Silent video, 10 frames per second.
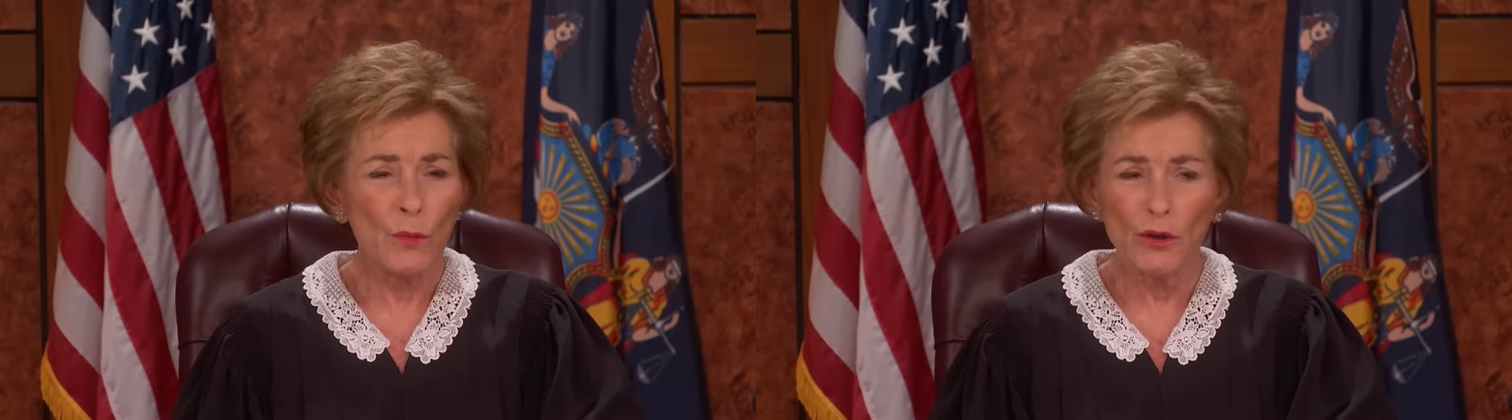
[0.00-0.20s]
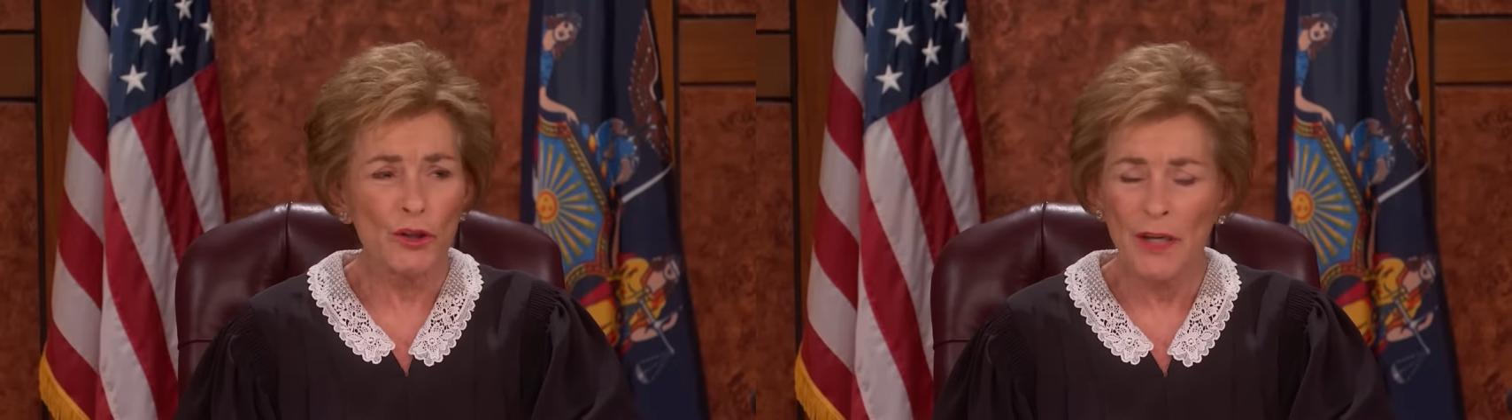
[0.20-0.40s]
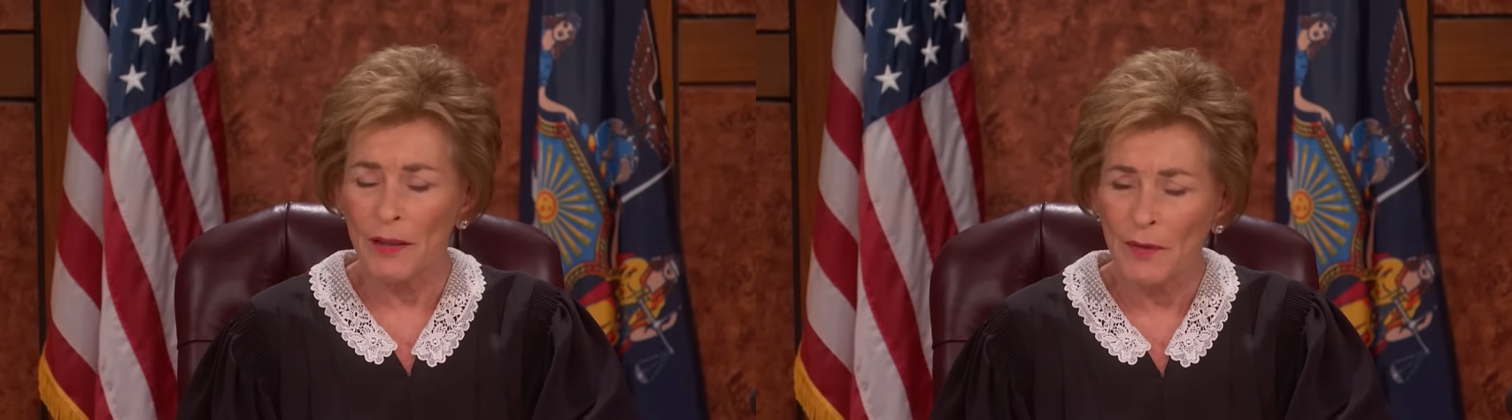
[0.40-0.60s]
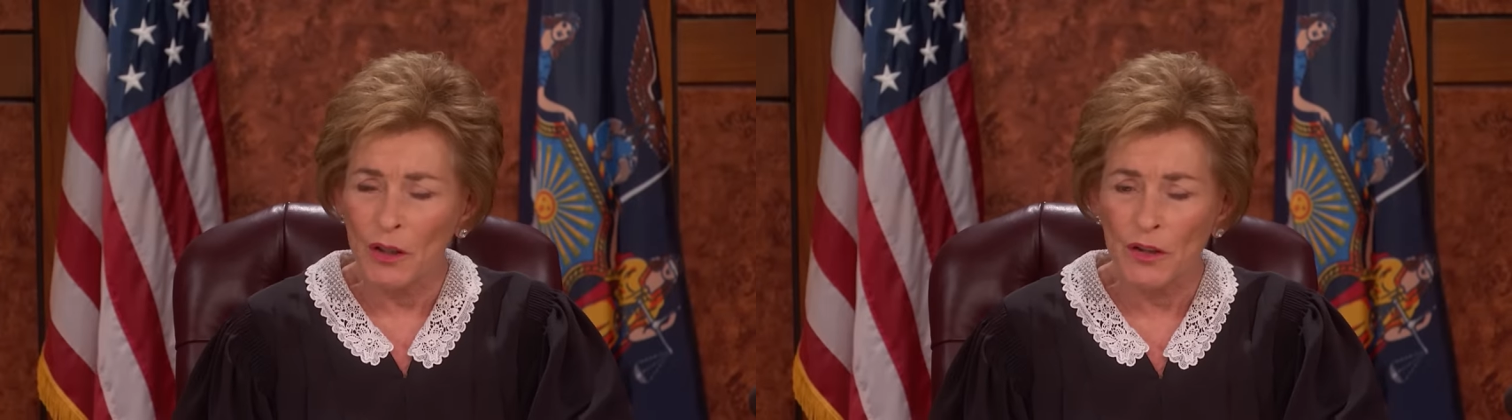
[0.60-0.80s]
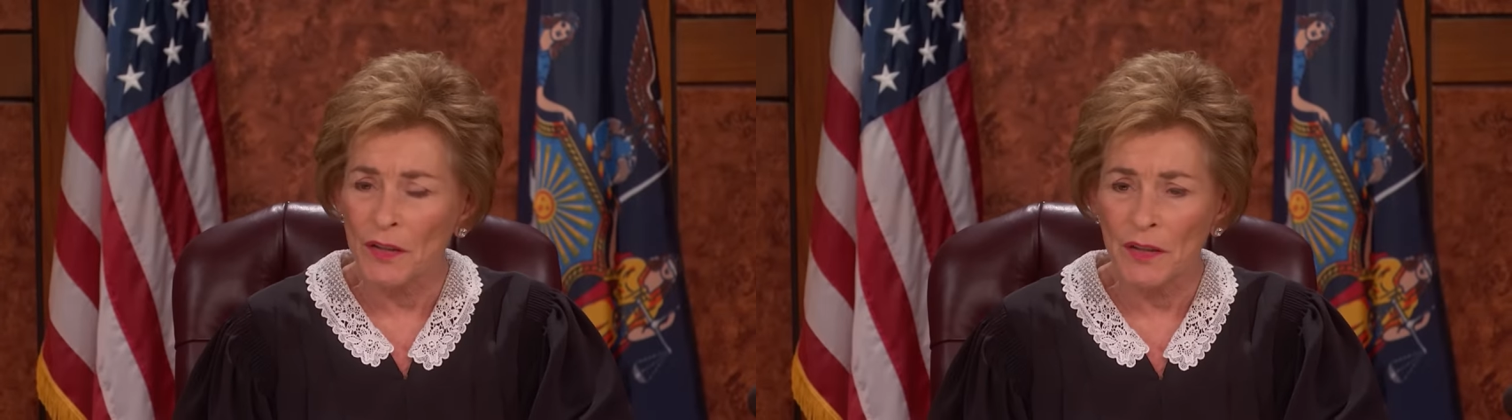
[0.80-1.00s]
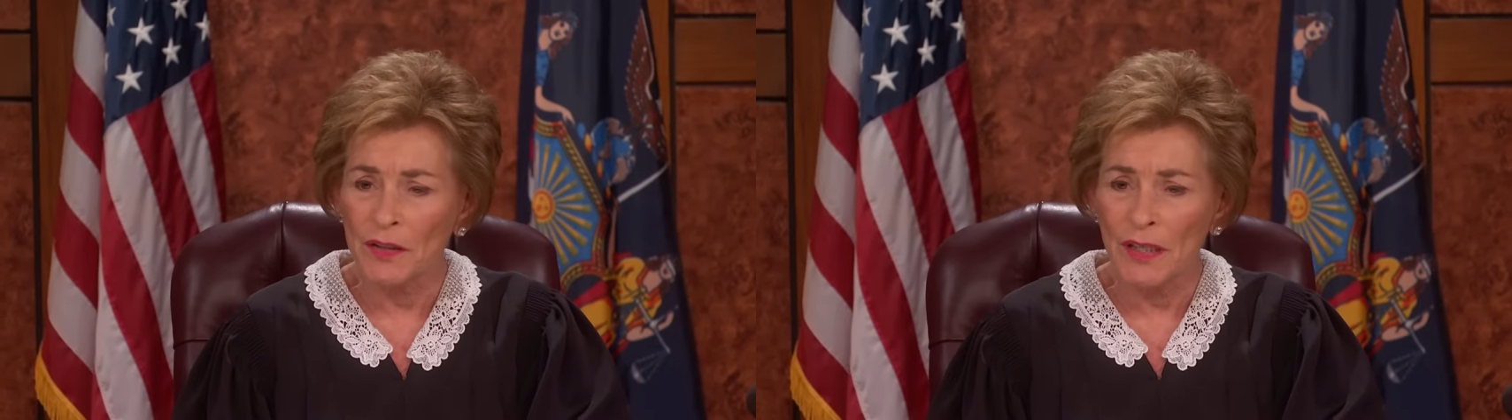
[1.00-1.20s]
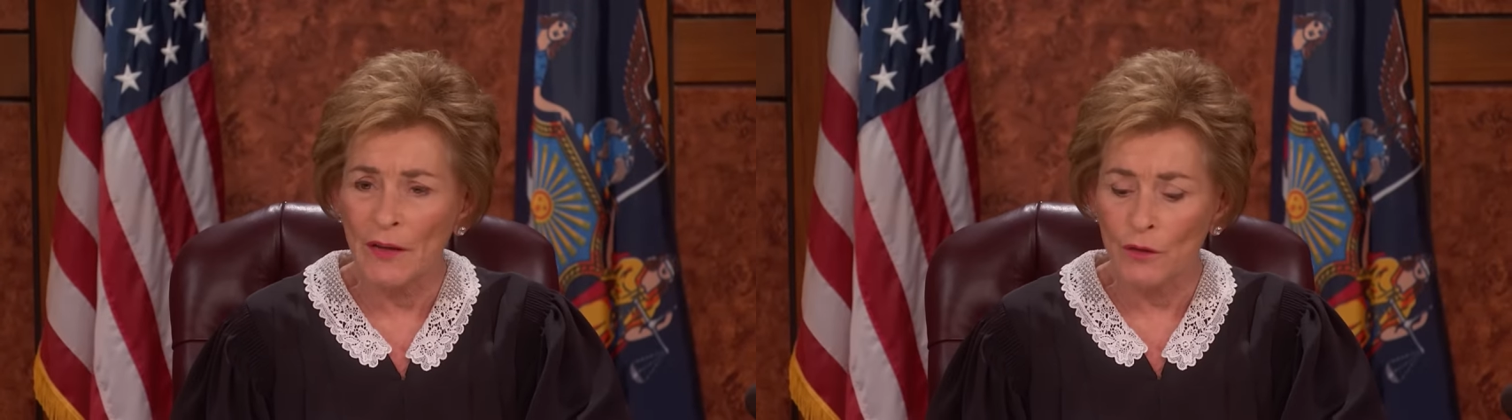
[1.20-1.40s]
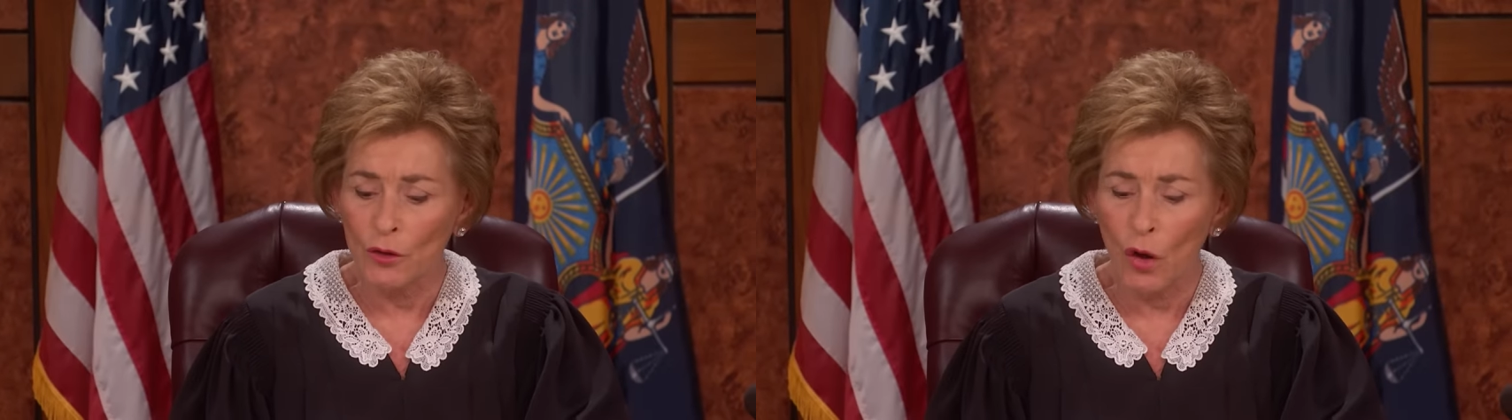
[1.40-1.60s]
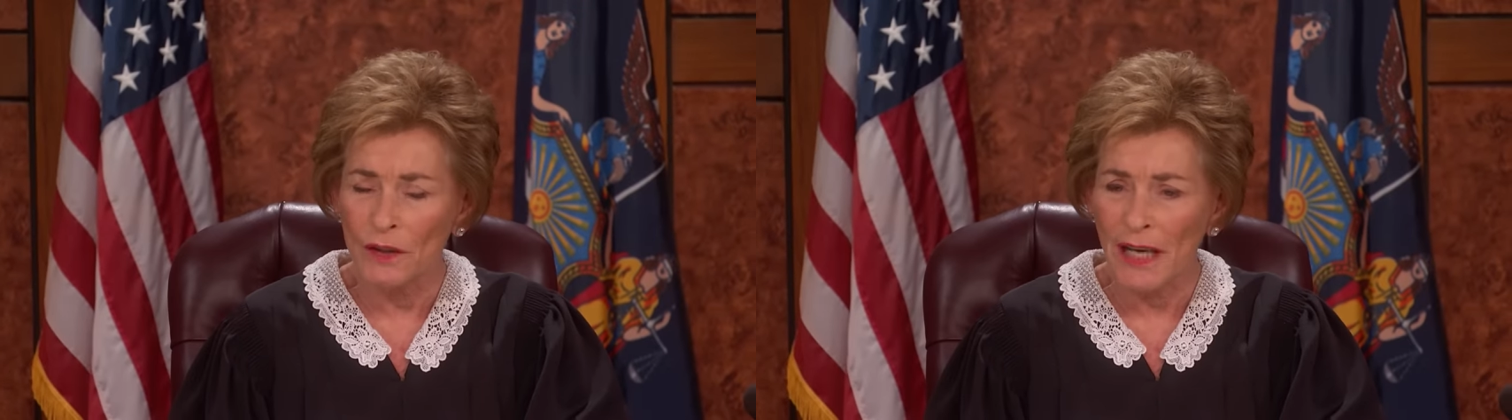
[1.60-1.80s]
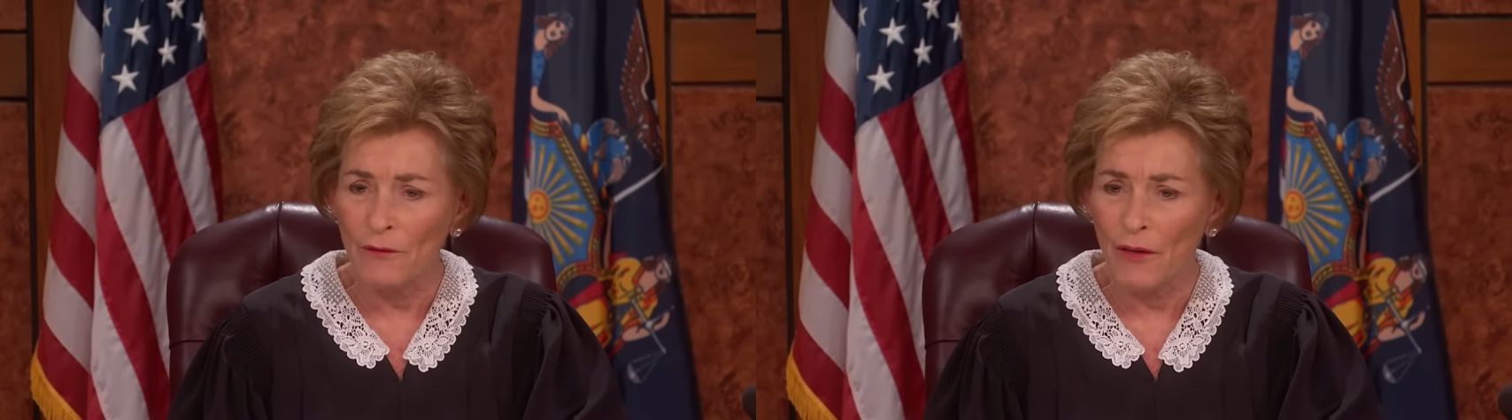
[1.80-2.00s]
what you're telling me your son didn't take the
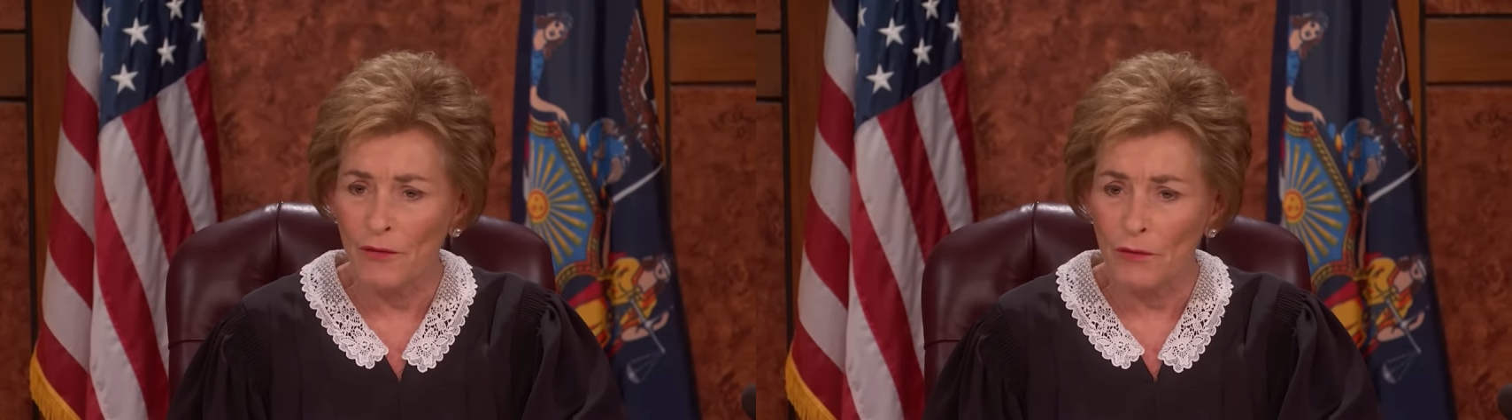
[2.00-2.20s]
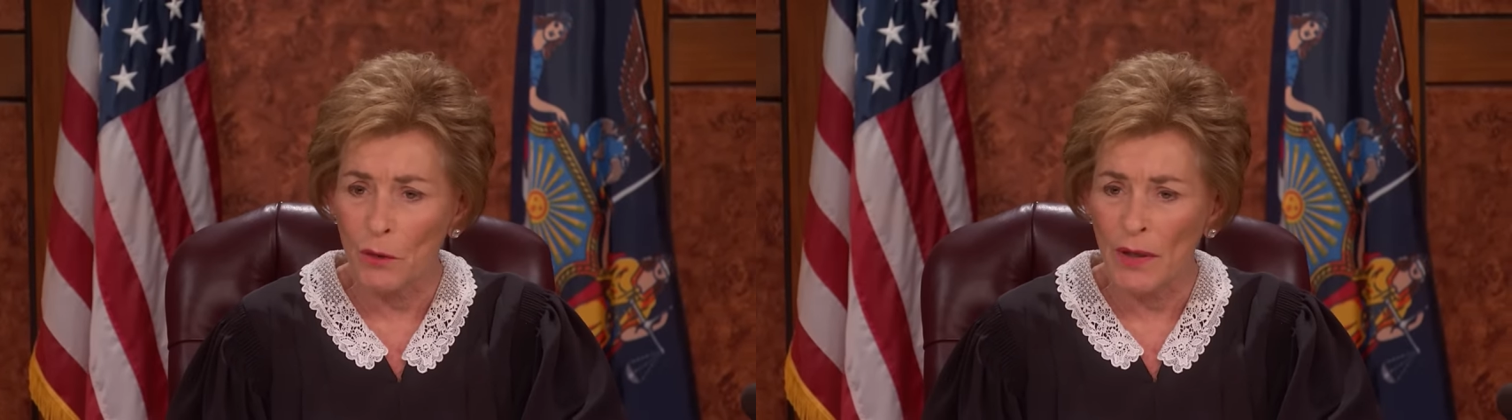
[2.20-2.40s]
dogs out for 3